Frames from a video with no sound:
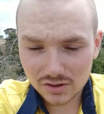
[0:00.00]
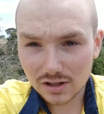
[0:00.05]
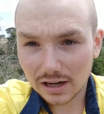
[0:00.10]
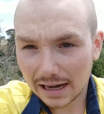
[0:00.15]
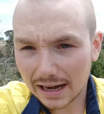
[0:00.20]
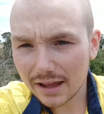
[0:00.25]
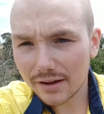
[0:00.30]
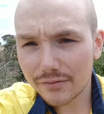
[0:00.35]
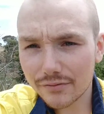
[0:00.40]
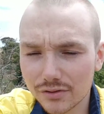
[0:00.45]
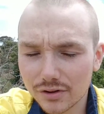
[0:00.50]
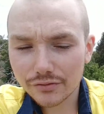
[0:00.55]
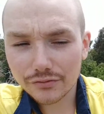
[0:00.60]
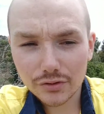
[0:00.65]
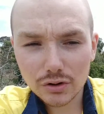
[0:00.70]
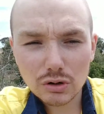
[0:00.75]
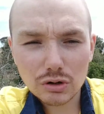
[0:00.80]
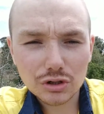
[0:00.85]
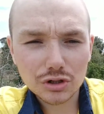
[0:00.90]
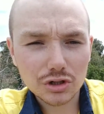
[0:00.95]
live, to
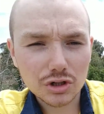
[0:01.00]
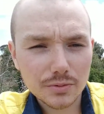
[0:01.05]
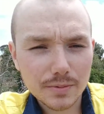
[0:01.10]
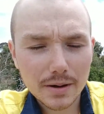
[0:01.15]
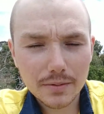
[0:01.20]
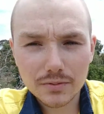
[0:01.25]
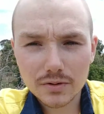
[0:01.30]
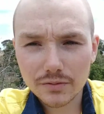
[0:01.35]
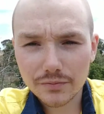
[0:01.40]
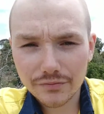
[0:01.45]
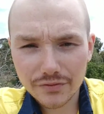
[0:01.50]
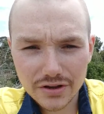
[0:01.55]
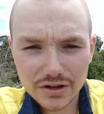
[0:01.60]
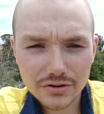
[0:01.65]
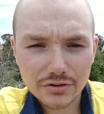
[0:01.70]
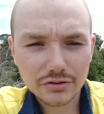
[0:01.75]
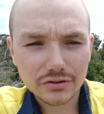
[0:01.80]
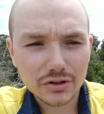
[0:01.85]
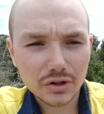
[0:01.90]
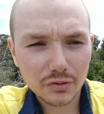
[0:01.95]
function, to be able to
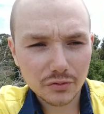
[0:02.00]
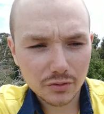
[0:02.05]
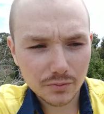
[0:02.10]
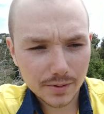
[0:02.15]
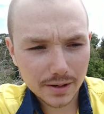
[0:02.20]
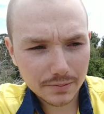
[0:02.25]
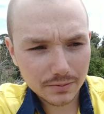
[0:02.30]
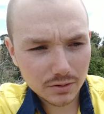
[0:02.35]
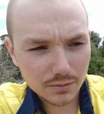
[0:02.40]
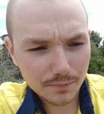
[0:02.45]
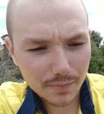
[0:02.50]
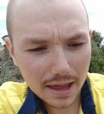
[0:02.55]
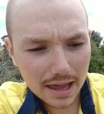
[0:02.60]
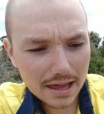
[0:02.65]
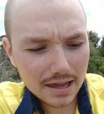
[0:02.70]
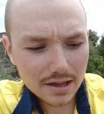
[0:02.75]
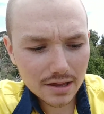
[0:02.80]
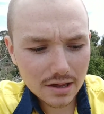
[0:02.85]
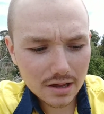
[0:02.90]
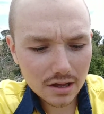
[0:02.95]
feed yourself, to be able to
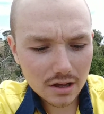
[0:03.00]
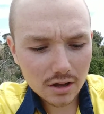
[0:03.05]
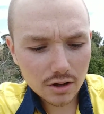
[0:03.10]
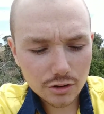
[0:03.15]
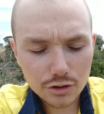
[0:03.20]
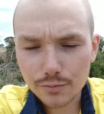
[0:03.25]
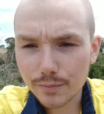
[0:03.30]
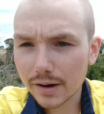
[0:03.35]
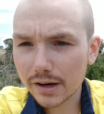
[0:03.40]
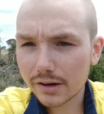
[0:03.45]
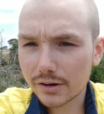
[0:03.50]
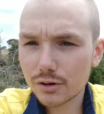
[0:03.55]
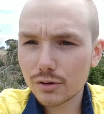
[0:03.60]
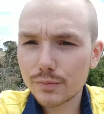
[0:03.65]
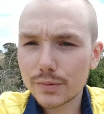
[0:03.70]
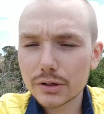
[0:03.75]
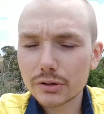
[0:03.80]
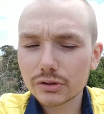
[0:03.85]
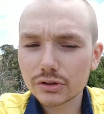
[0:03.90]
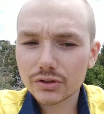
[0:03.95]
pay your medical
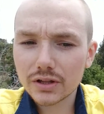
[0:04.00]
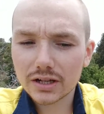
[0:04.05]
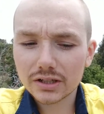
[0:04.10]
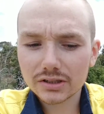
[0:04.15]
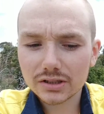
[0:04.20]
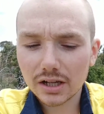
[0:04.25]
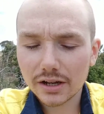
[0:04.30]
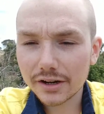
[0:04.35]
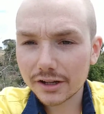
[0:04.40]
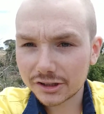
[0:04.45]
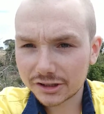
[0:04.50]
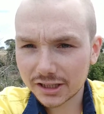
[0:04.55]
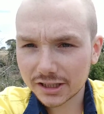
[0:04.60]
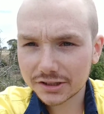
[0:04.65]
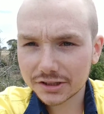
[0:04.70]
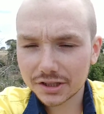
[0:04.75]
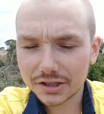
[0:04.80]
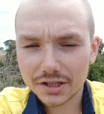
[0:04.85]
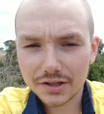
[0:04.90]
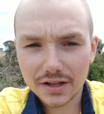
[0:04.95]
bills. That's like
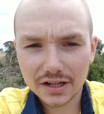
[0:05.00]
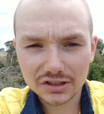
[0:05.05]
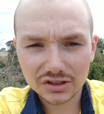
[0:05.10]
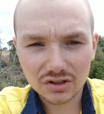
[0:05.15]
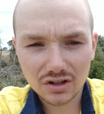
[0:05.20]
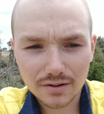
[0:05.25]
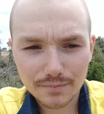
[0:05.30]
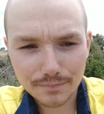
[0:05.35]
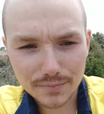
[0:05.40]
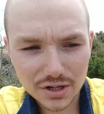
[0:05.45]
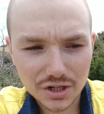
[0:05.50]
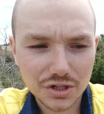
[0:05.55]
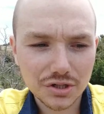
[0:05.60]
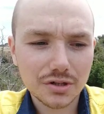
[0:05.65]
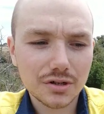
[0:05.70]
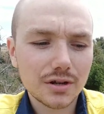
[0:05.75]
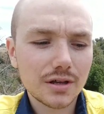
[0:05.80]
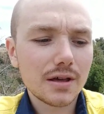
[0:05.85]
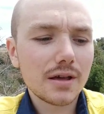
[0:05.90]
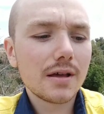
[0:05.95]
necessity, that's not
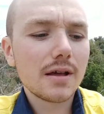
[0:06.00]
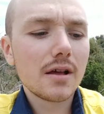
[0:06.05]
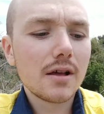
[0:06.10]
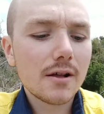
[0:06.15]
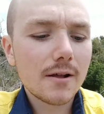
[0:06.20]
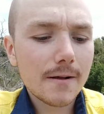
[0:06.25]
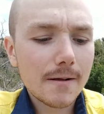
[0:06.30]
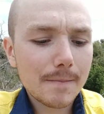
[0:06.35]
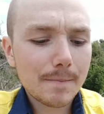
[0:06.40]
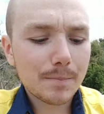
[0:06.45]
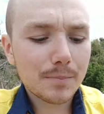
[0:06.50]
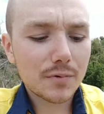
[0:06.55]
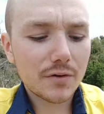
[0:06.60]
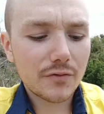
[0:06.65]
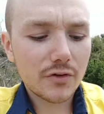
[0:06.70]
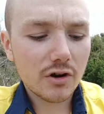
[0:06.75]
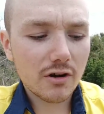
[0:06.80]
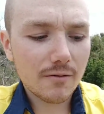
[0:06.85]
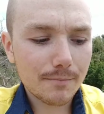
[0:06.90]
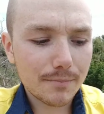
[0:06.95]
ambition. But
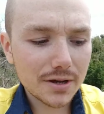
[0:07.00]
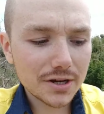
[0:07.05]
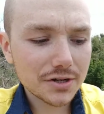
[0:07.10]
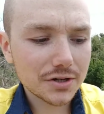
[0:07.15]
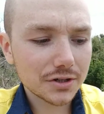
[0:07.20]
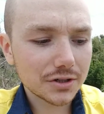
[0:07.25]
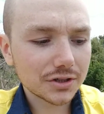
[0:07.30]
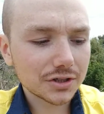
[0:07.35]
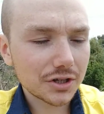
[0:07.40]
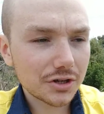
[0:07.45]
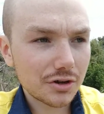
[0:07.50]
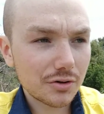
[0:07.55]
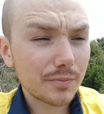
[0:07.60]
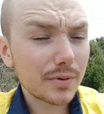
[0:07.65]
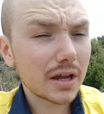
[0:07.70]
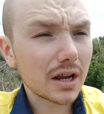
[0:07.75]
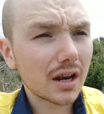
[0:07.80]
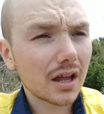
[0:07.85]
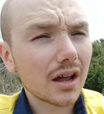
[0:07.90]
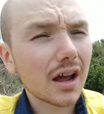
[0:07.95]
if you're ambitious and you're
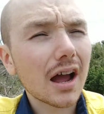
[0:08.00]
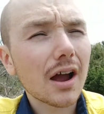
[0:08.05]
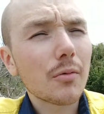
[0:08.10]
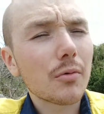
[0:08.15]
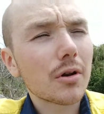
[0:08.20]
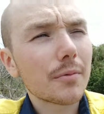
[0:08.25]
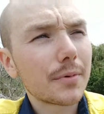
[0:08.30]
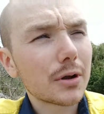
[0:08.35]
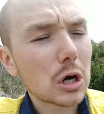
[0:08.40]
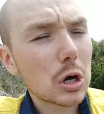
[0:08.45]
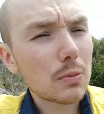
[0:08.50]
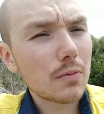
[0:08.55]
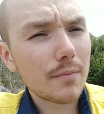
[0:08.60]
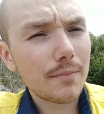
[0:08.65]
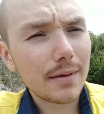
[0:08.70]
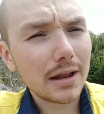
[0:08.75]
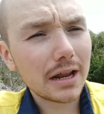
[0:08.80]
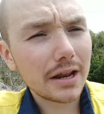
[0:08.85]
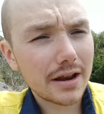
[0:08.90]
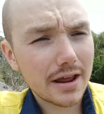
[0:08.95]
being like, I want to become a
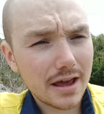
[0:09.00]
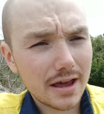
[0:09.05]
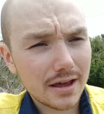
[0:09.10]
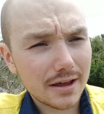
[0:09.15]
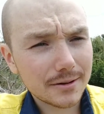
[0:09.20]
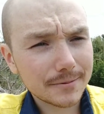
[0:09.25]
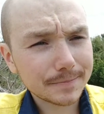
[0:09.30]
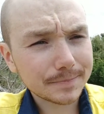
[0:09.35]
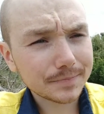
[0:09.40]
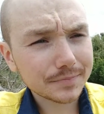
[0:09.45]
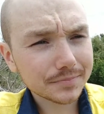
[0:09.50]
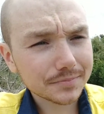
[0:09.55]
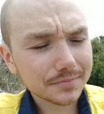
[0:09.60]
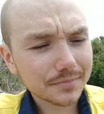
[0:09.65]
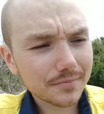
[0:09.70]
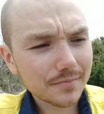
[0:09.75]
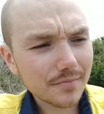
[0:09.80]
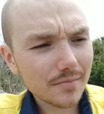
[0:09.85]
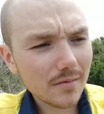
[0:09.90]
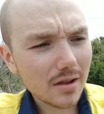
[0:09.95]
millionaire,
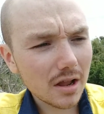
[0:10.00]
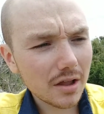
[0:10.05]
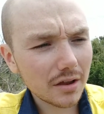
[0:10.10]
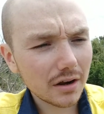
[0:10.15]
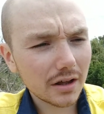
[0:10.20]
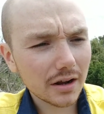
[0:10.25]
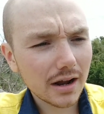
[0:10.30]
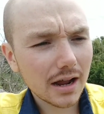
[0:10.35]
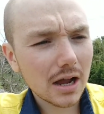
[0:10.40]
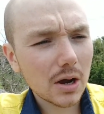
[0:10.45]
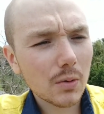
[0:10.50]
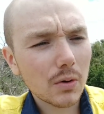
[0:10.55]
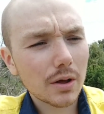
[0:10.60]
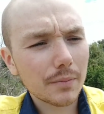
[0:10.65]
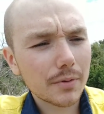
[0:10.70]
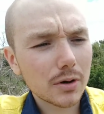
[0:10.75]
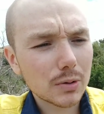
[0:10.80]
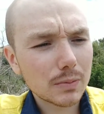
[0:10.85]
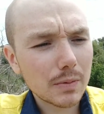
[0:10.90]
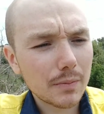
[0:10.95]
you're like, how will I
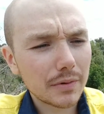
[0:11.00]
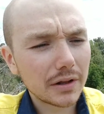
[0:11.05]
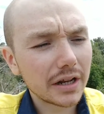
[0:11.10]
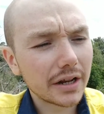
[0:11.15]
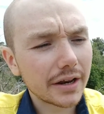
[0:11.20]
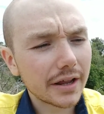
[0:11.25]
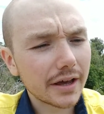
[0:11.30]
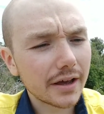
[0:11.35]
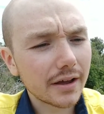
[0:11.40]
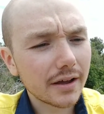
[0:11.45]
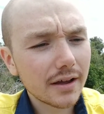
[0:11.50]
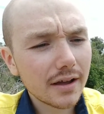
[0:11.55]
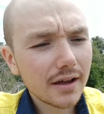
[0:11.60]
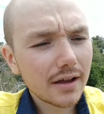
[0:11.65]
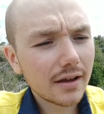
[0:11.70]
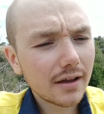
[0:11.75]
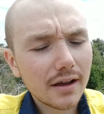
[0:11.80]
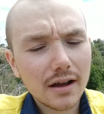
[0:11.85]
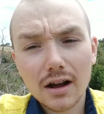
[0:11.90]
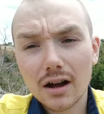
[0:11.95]
become a millionaire?
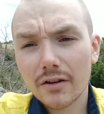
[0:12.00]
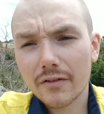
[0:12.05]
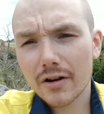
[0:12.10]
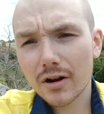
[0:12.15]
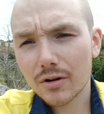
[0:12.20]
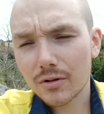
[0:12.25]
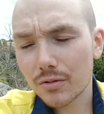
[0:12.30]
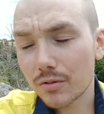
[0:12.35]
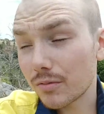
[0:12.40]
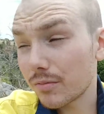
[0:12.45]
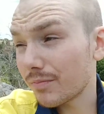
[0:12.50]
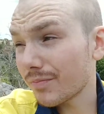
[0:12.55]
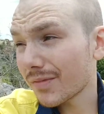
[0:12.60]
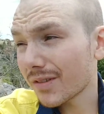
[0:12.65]
Or I'll